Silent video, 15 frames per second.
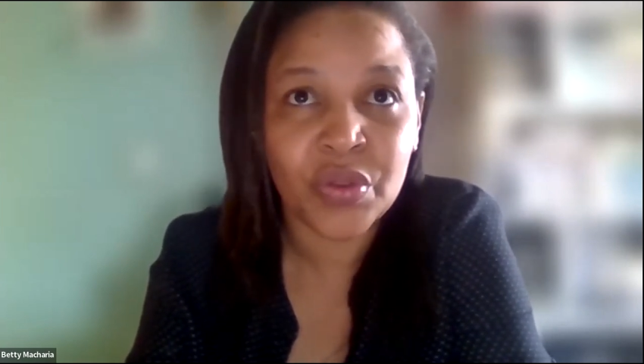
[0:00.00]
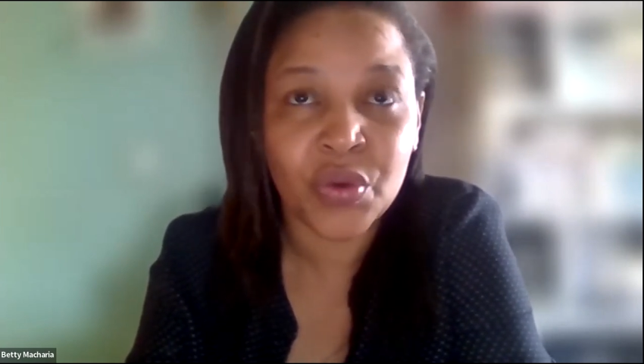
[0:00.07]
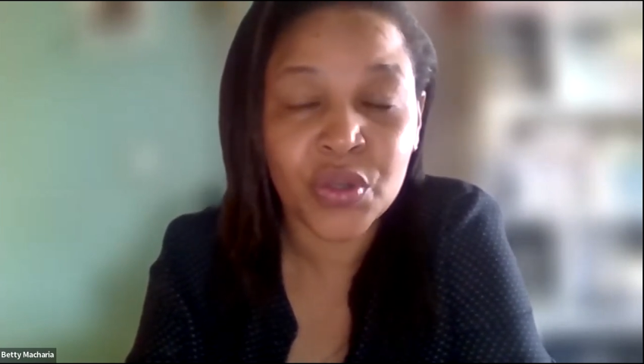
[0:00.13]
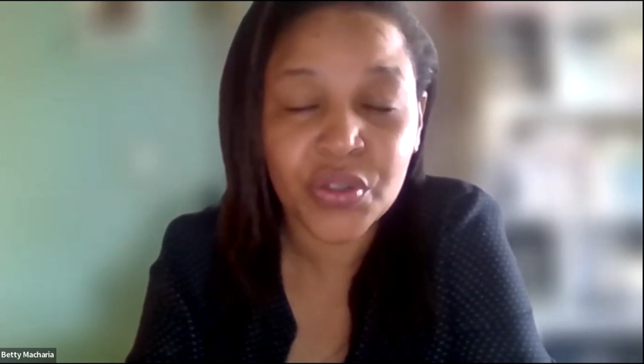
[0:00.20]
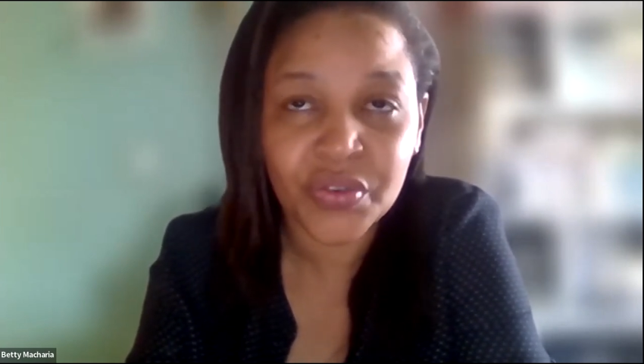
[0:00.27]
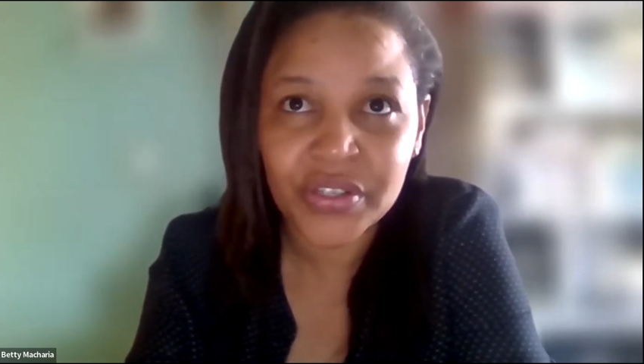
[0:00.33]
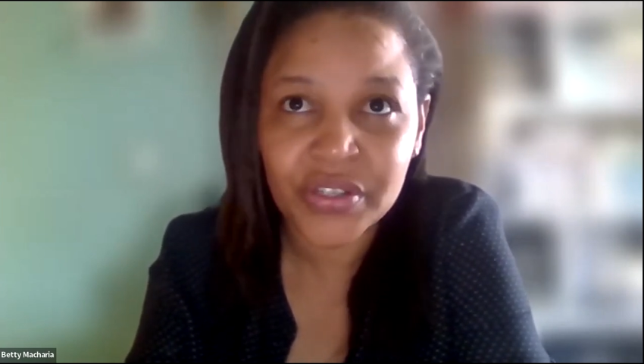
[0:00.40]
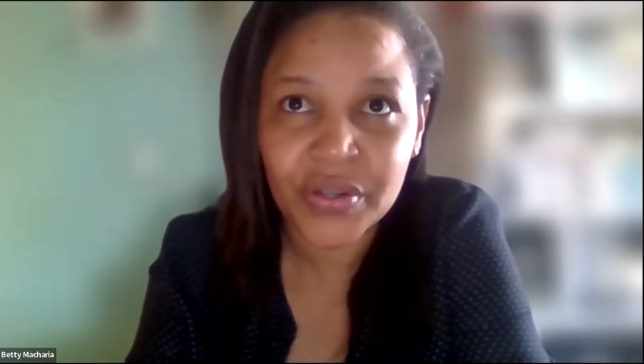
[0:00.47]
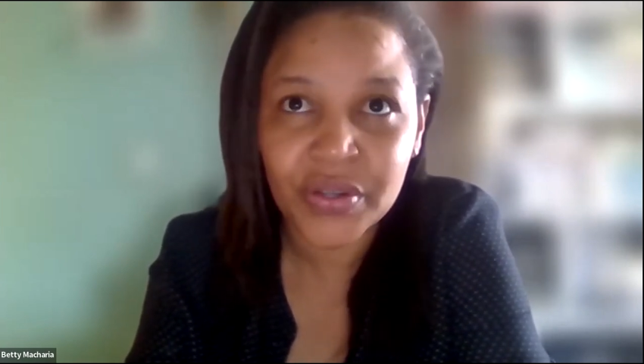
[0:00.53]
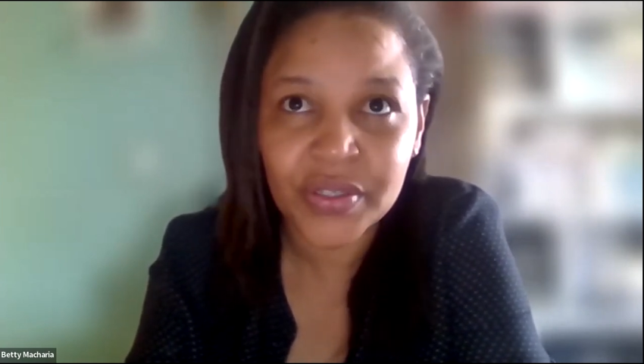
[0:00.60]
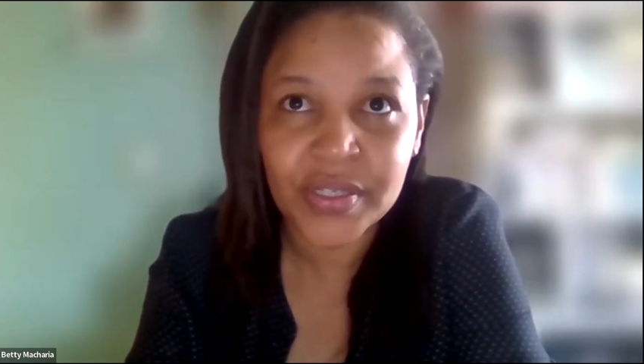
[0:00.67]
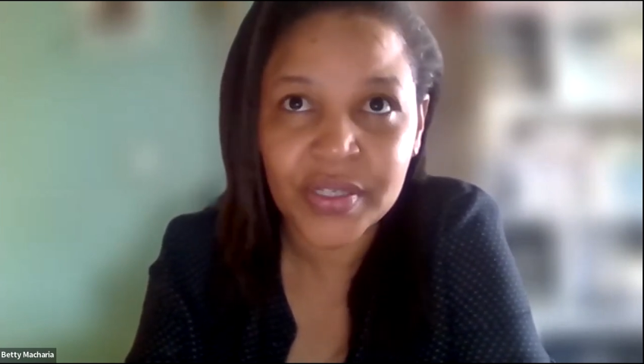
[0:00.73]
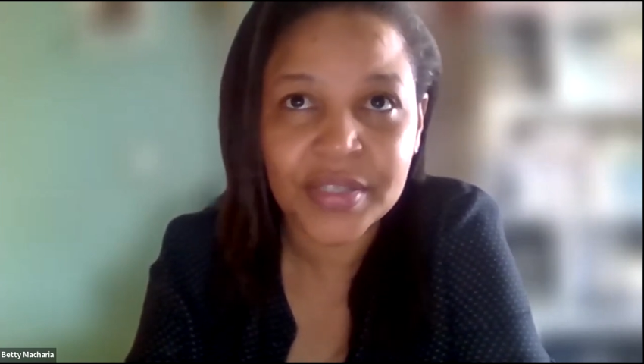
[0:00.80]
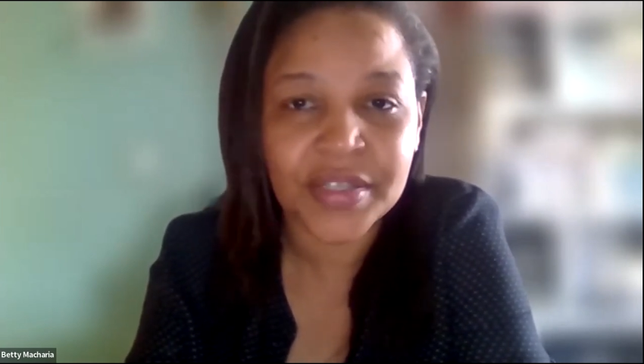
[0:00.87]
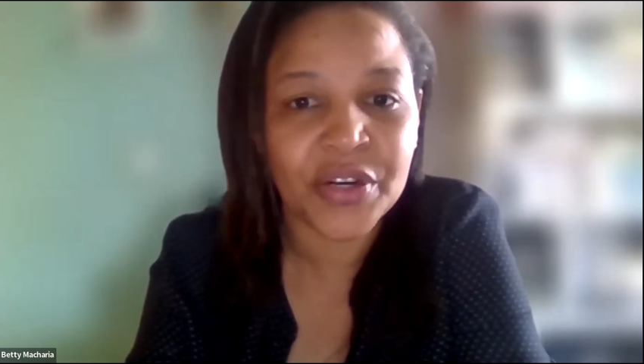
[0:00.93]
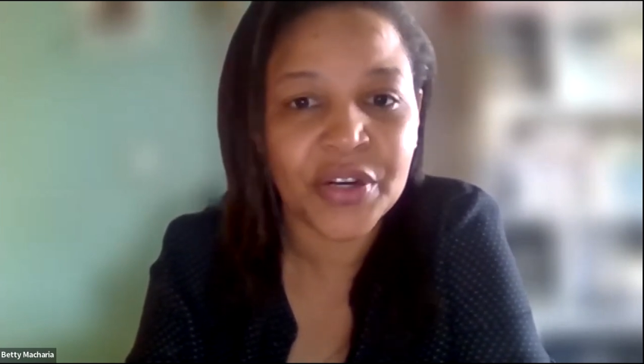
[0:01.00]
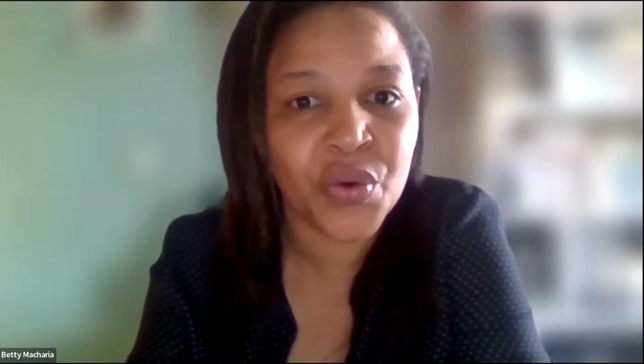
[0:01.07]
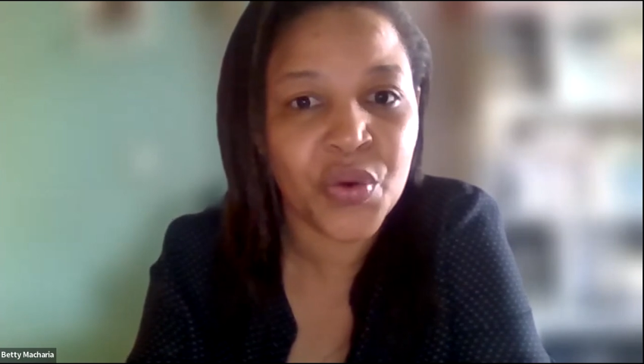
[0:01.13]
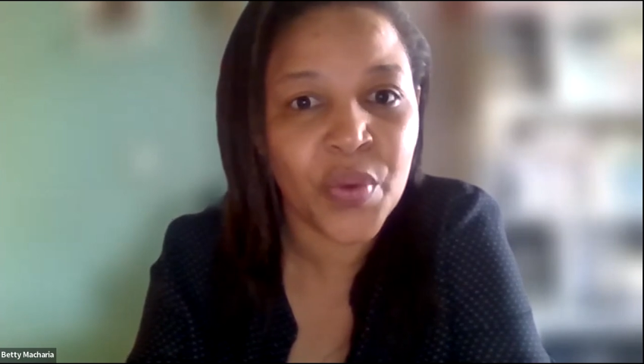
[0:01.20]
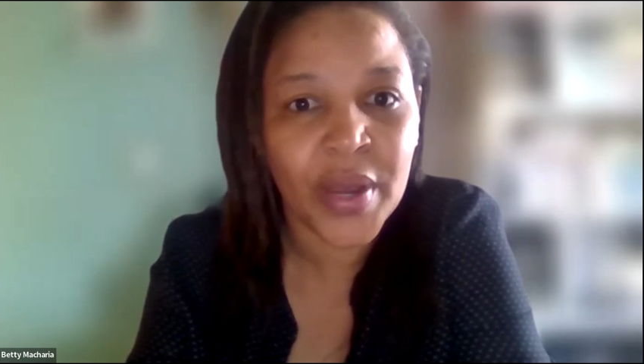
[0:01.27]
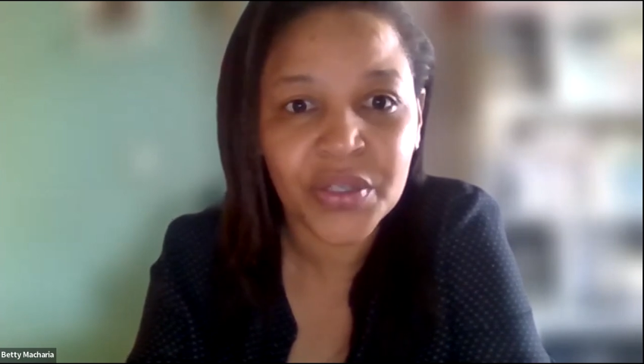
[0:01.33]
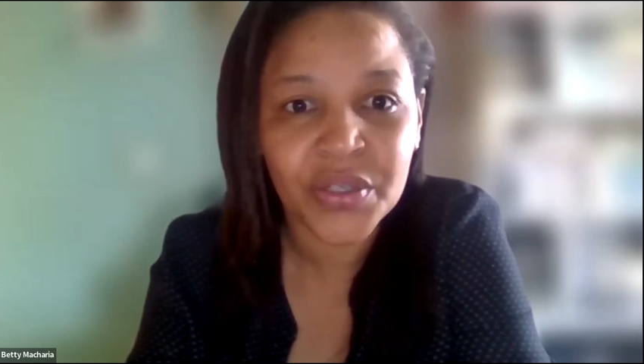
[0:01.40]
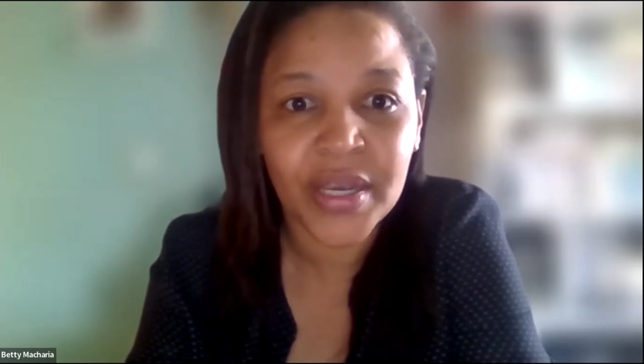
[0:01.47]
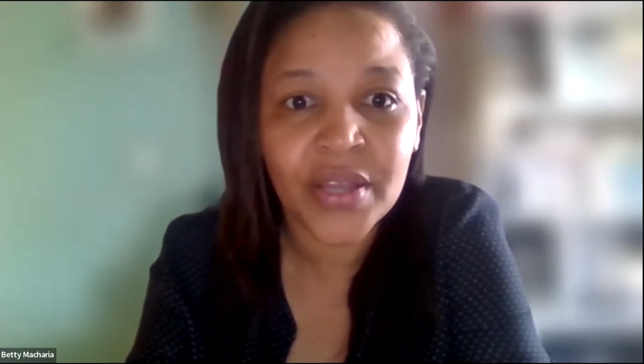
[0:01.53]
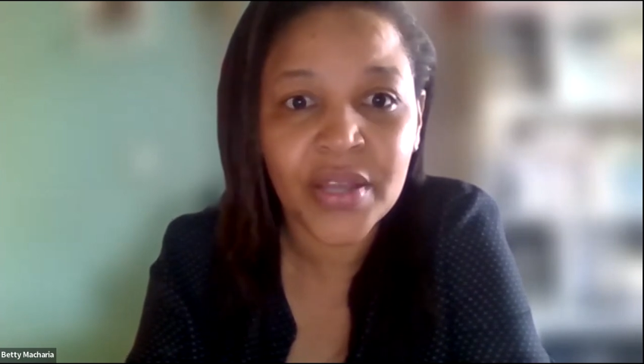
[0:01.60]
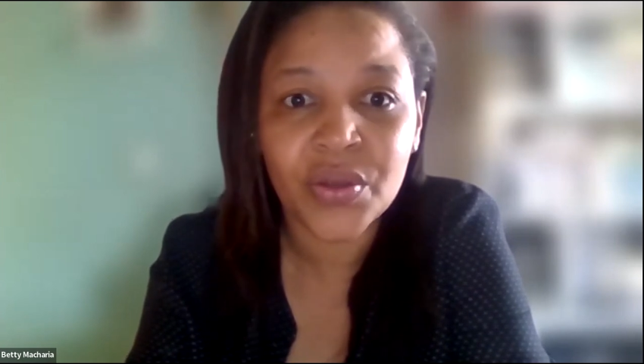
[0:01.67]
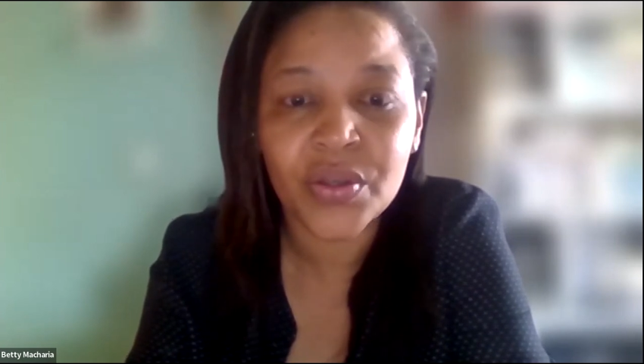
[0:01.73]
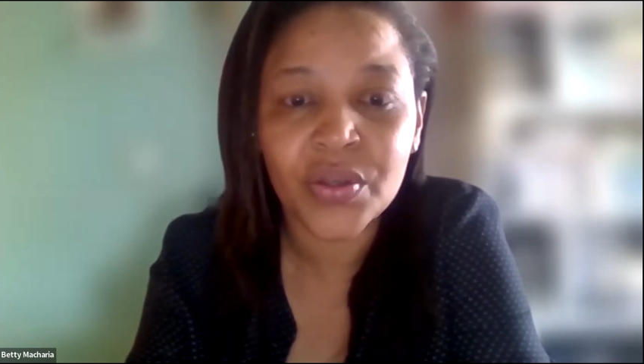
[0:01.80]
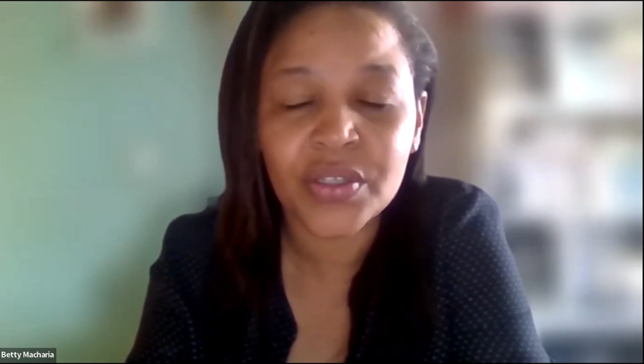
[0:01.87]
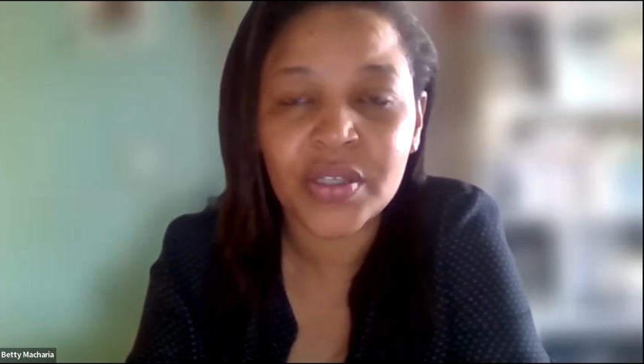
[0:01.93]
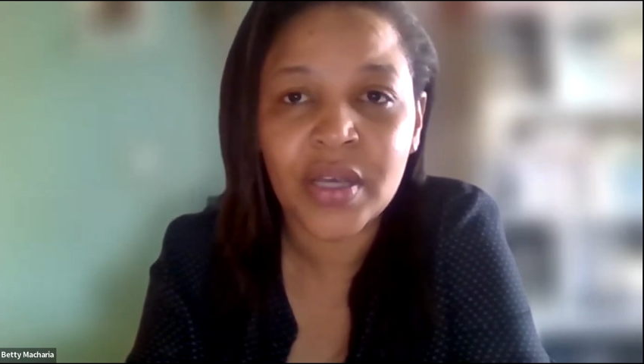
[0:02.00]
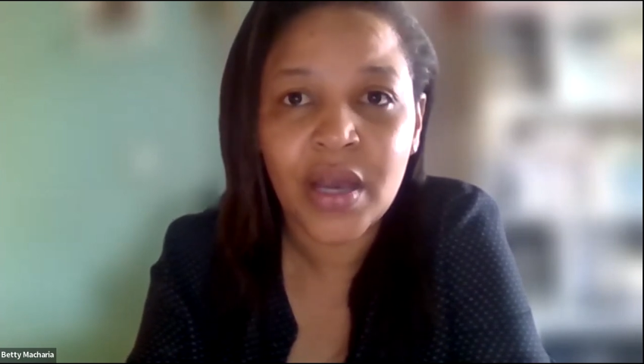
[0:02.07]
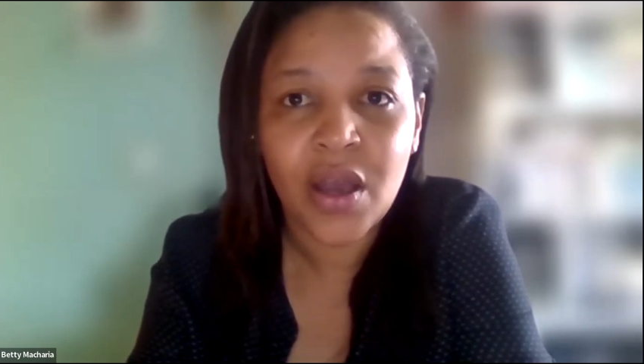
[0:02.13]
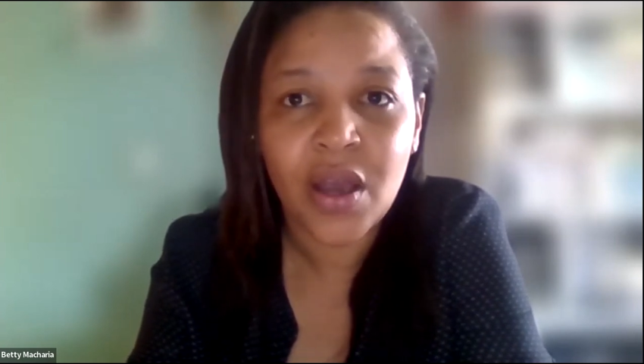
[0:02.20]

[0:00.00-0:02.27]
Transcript: those resources they know where to get those